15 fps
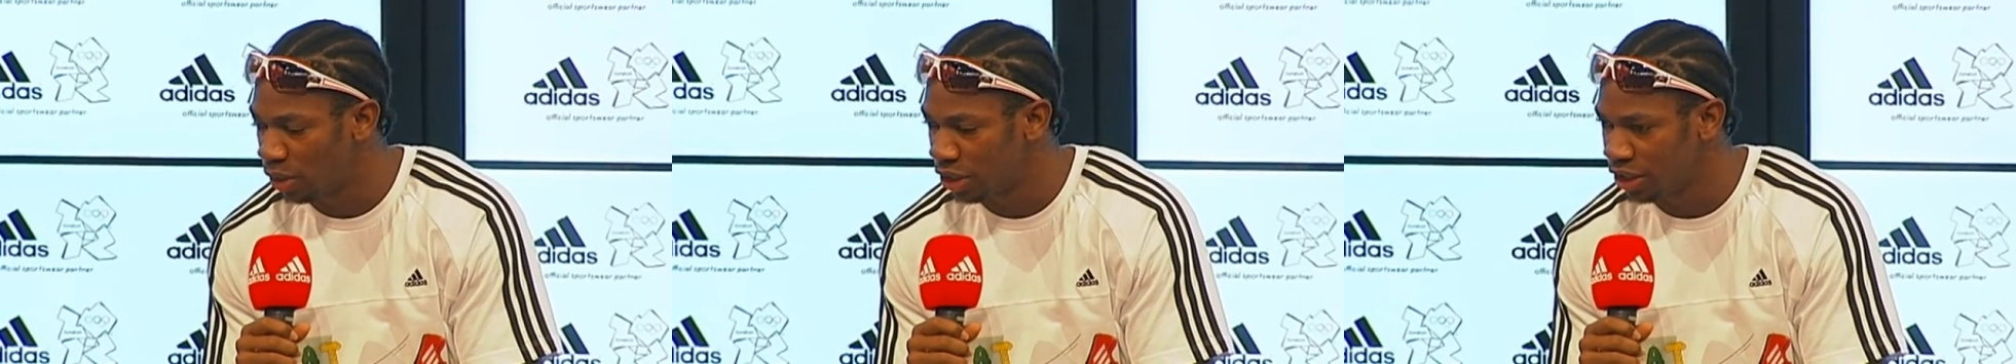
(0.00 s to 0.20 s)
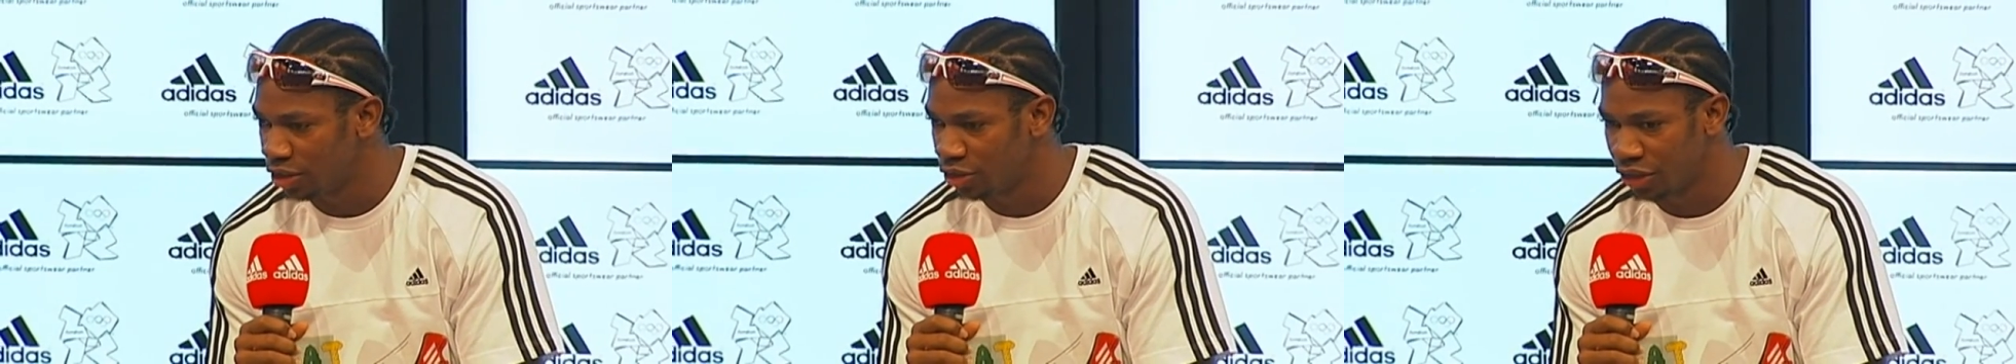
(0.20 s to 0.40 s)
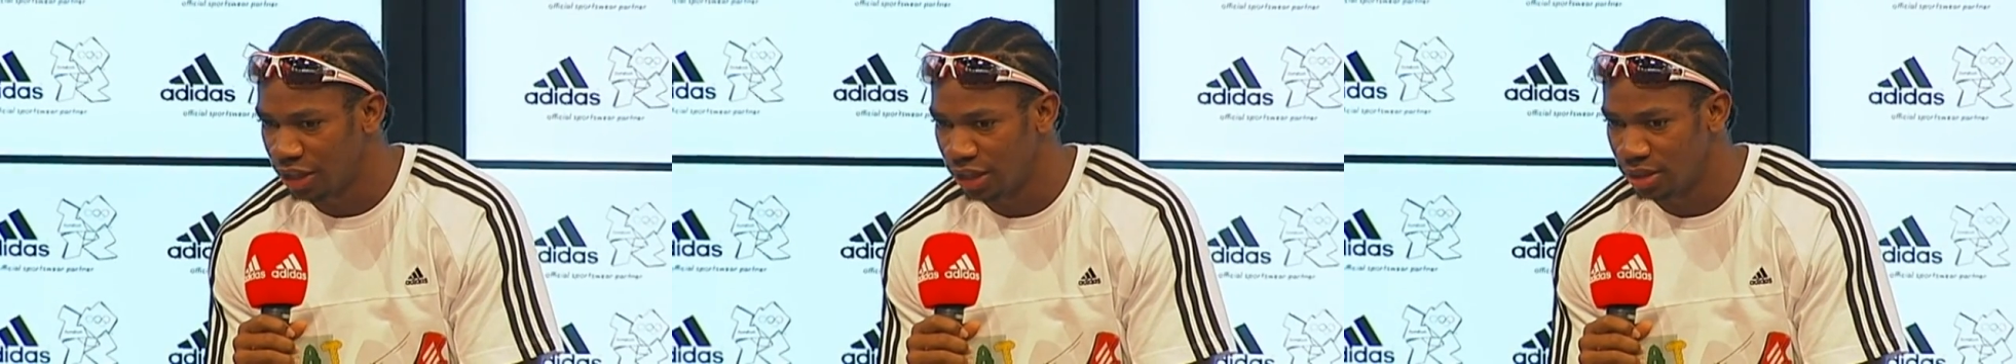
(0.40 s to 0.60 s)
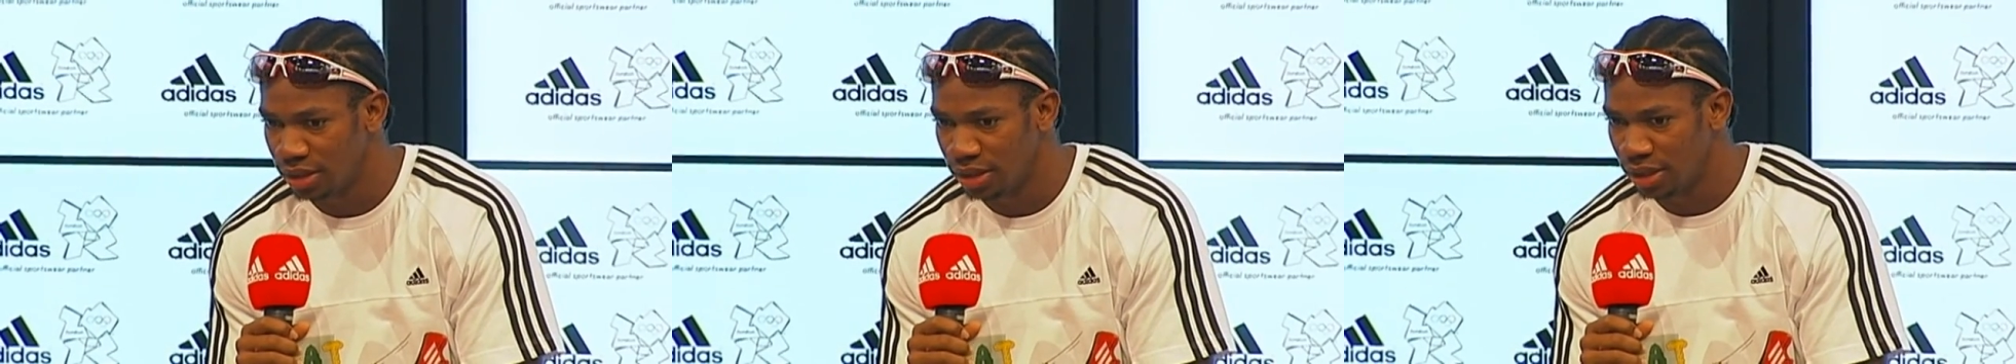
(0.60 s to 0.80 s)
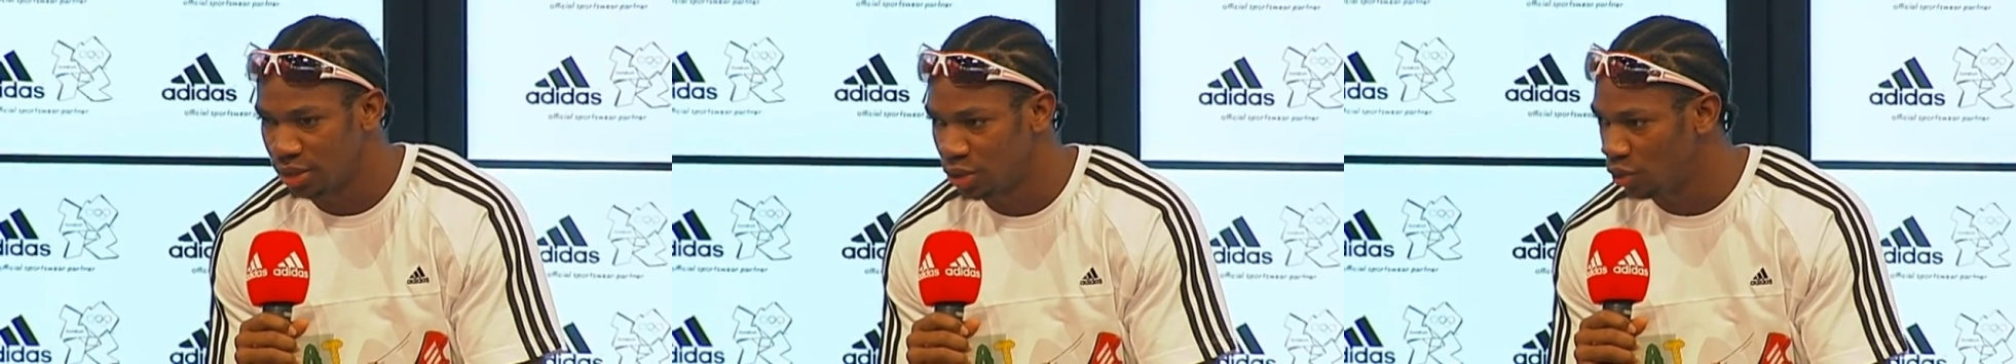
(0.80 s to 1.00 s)
watching cricket
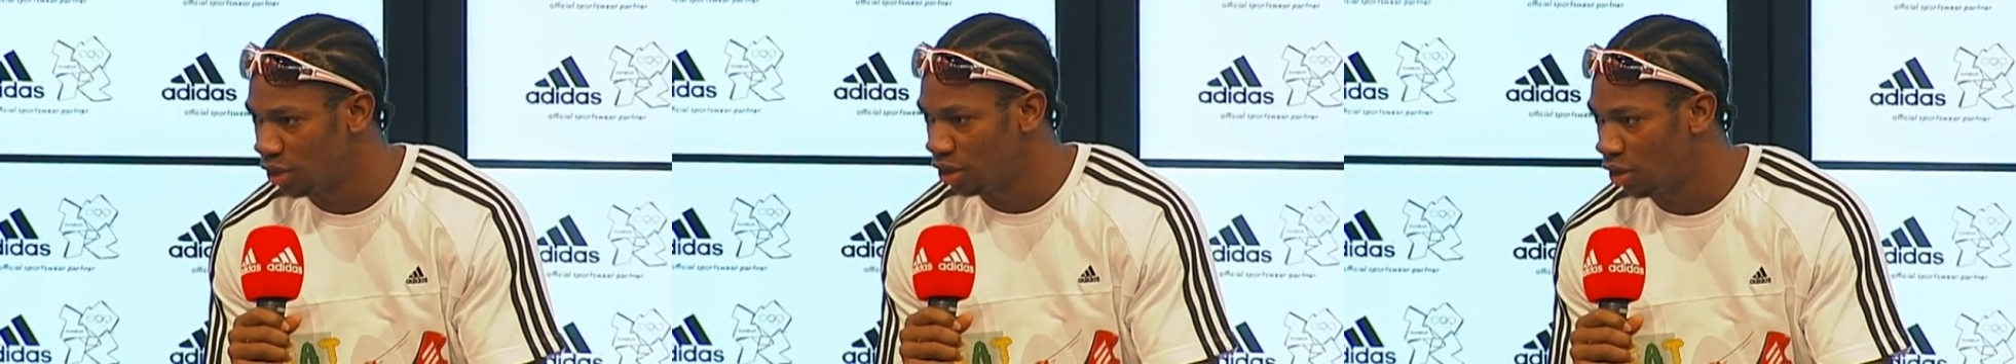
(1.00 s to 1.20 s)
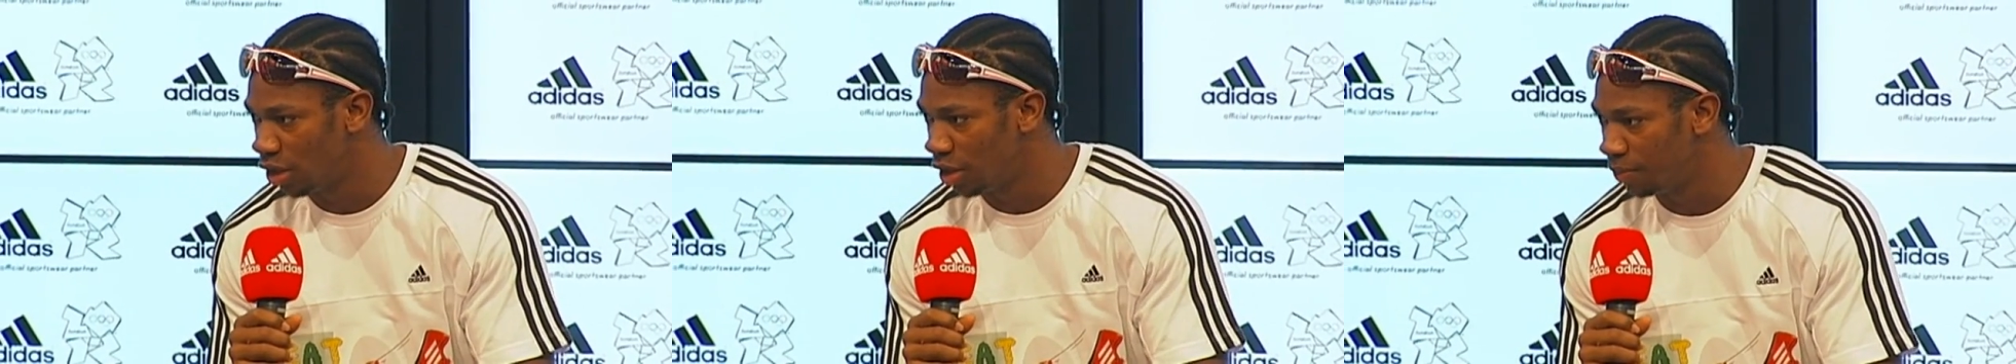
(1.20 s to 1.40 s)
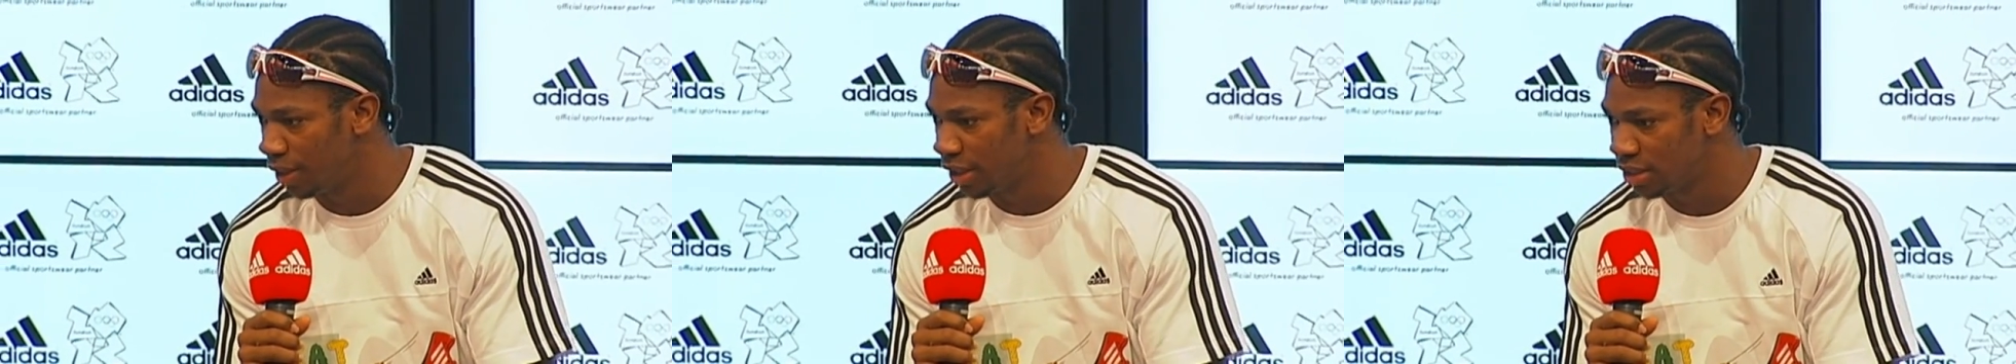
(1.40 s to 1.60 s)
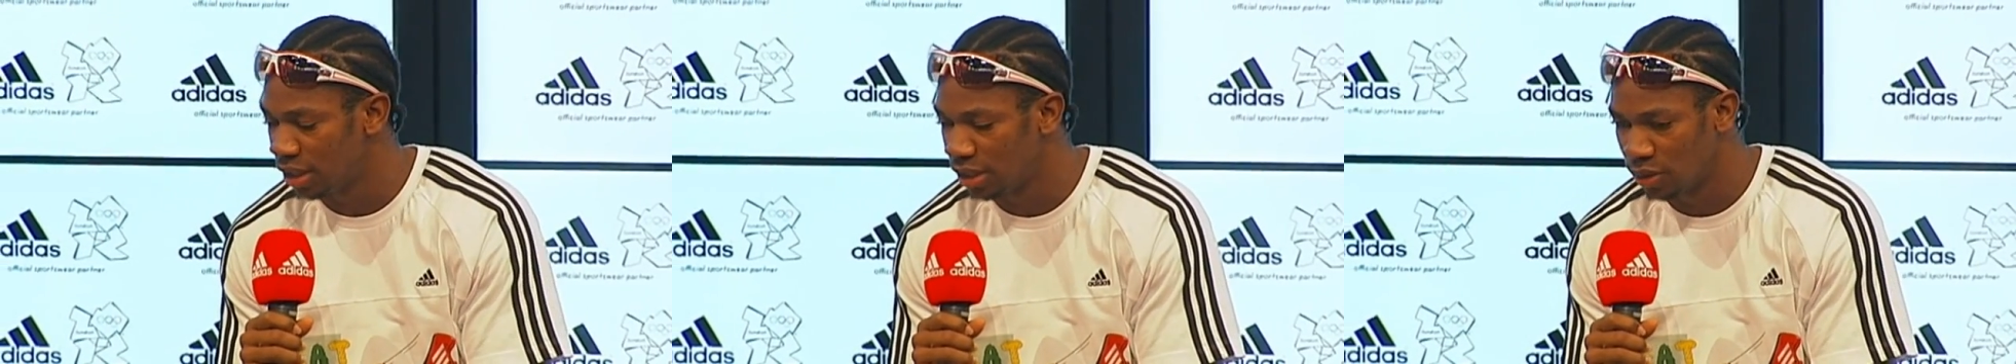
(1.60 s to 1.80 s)
during the Olympics,